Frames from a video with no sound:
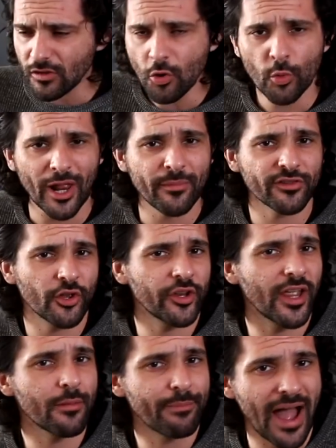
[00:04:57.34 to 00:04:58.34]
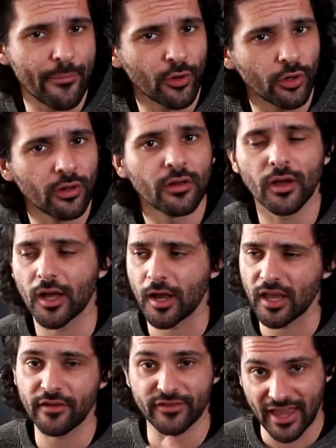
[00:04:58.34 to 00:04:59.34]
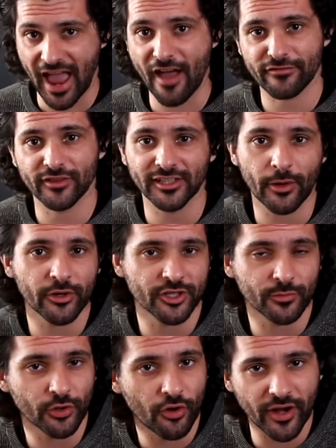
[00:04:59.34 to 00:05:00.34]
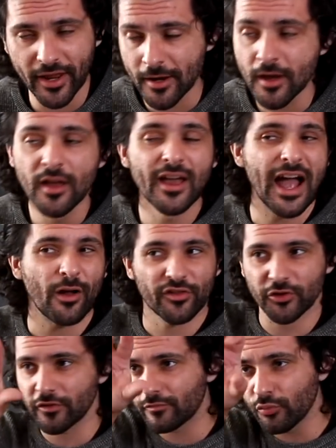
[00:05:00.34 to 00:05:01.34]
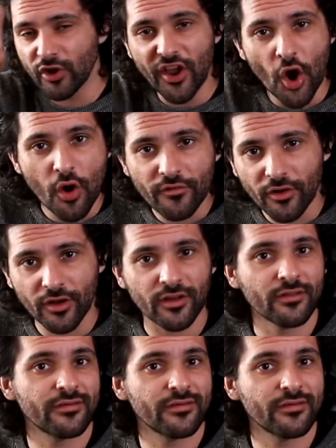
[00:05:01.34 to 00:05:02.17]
when I'm studying Babbel, if they have the language I'm learning, I'll sort of bring over